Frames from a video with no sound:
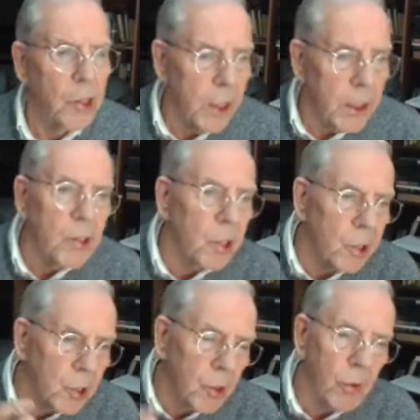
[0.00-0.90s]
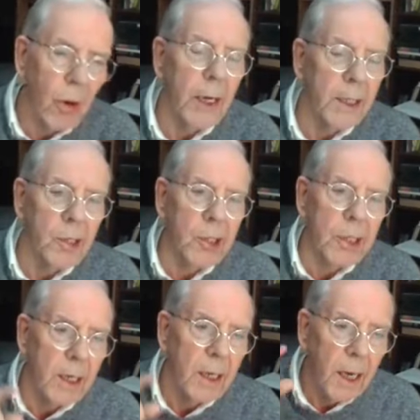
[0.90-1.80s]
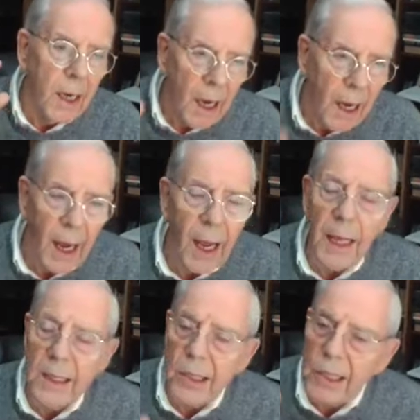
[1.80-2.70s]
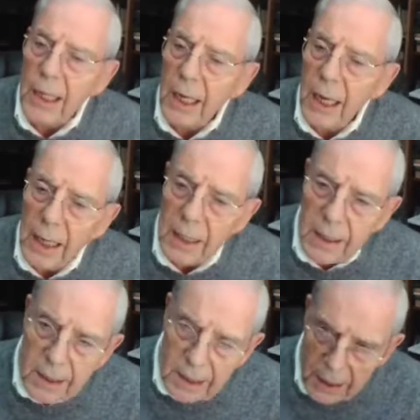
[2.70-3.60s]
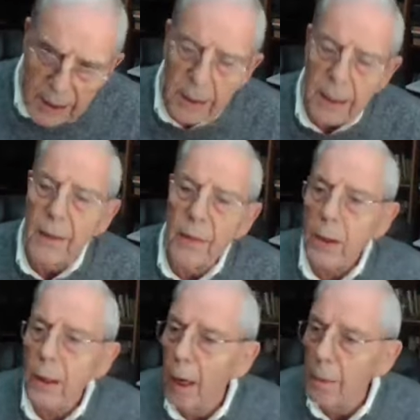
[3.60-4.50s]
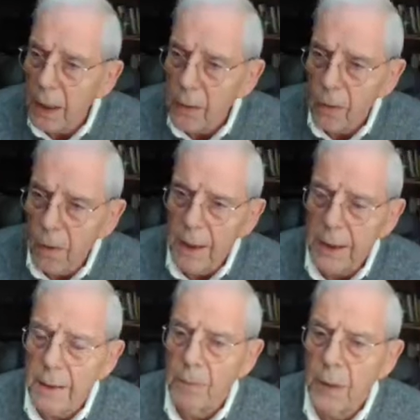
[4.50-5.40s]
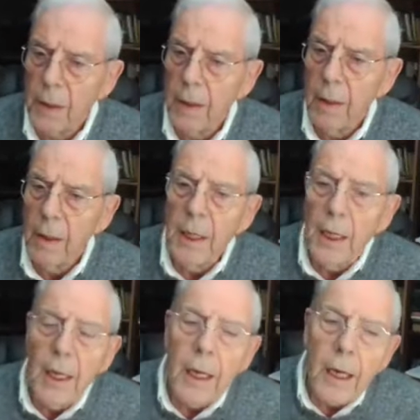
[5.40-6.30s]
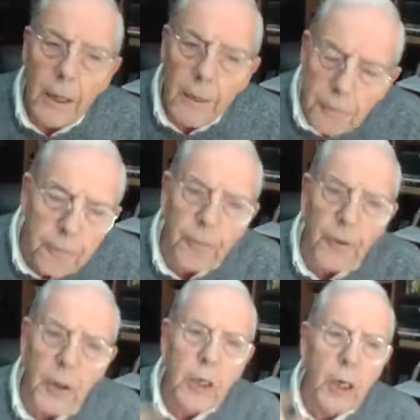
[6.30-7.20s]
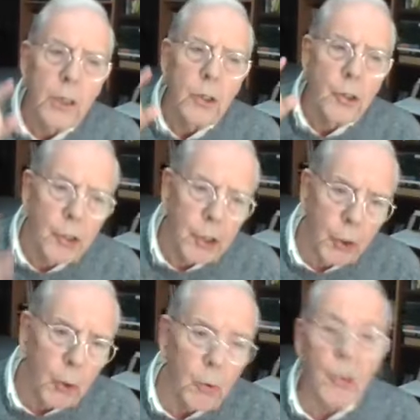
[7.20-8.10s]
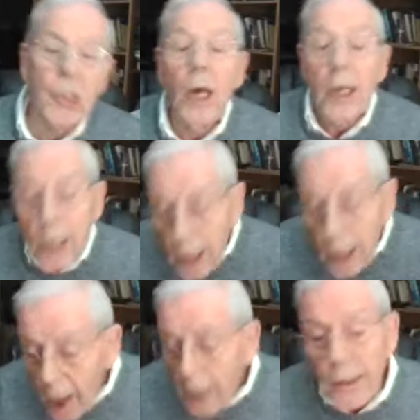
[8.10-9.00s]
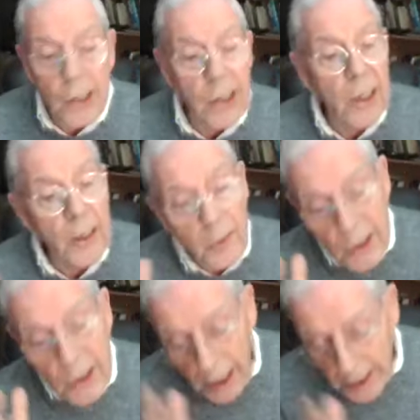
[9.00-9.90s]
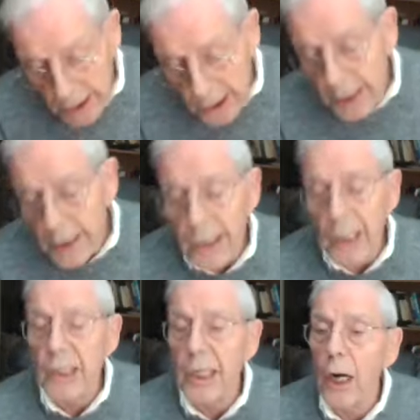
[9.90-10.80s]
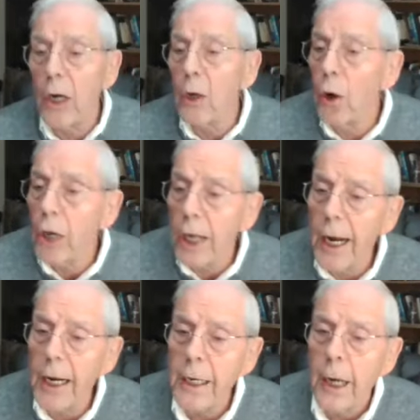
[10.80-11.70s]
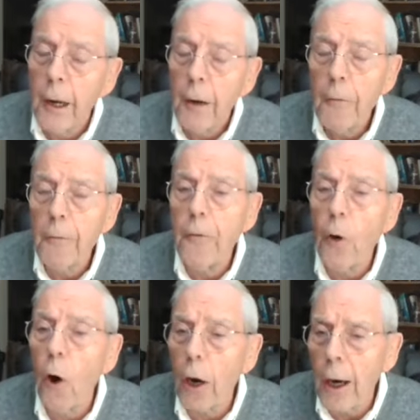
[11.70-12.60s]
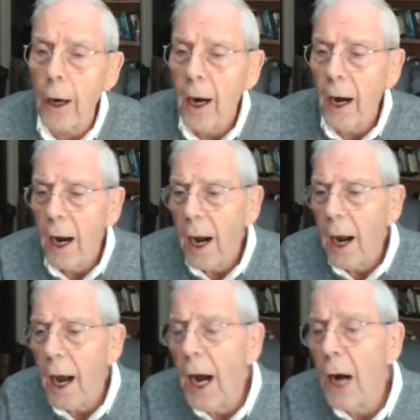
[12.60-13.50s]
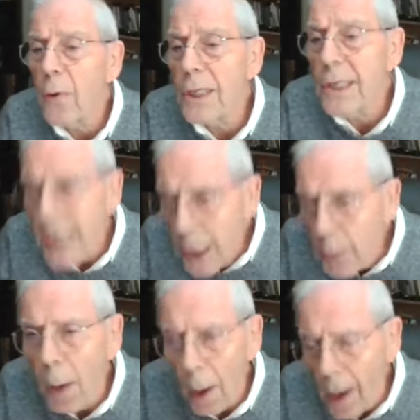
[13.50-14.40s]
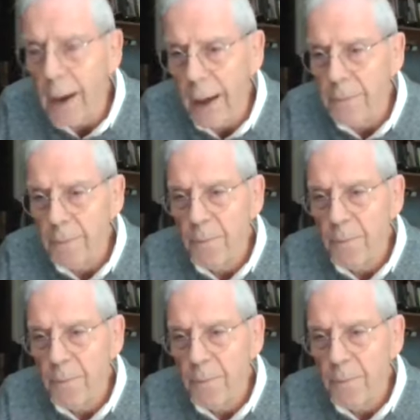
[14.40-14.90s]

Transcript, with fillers: Jesus Christ as indeed the coming one. If Jews consciously reject Jesus and are looking for a Redeemer